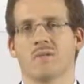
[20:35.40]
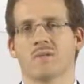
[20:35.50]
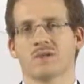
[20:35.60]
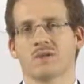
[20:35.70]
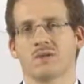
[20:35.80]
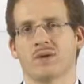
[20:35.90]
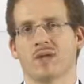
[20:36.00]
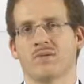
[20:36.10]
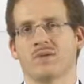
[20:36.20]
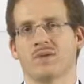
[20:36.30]
So
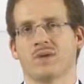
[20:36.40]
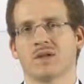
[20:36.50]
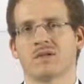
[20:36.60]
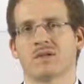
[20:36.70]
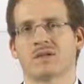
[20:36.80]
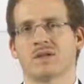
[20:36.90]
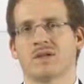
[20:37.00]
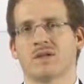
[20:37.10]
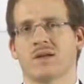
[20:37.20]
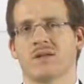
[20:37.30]
if you're interested
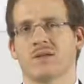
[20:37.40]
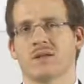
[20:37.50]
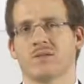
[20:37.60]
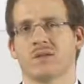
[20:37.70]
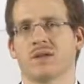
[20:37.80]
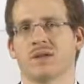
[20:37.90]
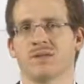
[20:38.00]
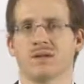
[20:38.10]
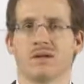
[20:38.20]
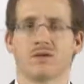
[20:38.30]
in that,
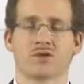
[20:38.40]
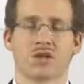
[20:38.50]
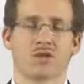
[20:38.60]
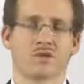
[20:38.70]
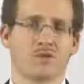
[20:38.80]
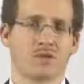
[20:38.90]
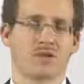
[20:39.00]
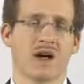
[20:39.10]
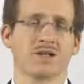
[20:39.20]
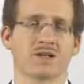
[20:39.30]
please check for
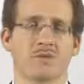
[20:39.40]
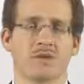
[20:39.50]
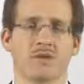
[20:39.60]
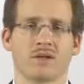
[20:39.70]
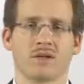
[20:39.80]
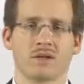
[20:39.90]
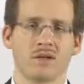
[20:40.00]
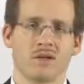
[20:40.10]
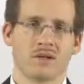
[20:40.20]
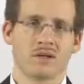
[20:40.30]
task mapping
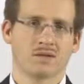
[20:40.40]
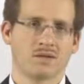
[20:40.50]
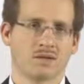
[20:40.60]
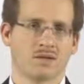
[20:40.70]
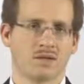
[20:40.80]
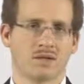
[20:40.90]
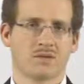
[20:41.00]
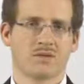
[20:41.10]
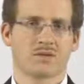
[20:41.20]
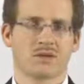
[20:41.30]
in scientific
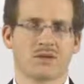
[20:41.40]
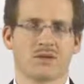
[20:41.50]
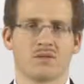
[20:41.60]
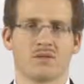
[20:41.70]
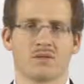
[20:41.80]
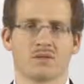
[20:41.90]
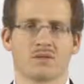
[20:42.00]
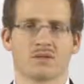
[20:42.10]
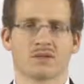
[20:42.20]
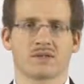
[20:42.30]
literature and in the books,
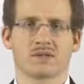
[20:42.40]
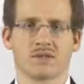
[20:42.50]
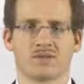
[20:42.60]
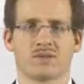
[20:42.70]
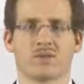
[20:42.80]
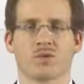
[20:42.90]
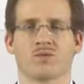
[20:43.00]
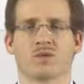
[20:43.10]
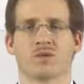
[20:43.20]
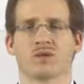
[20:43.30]
because this gives you more
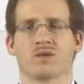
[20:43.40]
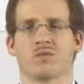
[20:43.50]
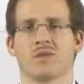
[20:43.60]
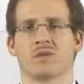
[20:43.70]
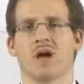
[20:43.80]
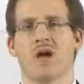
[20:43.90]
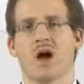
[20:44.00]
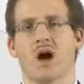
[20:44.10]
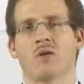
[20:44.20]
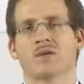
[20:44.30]
information about
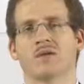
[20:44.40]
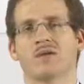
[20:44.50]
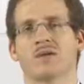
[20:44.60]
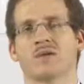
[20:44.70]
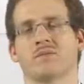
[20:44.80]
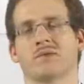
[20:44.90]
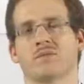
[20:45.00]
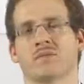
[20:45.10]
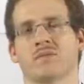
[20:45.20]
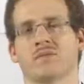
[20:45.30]
how this can be
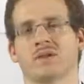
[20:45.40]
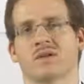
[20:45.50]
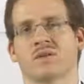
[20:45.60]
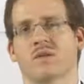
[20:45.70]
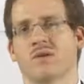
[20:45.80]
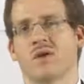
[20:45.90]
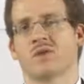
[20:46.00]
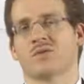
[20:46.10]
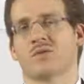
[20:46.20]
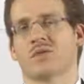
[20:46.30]
solved in a more
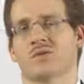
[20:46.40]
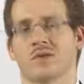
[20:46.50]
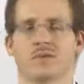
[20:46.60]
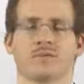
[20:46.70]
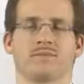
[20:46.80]
automated fashion.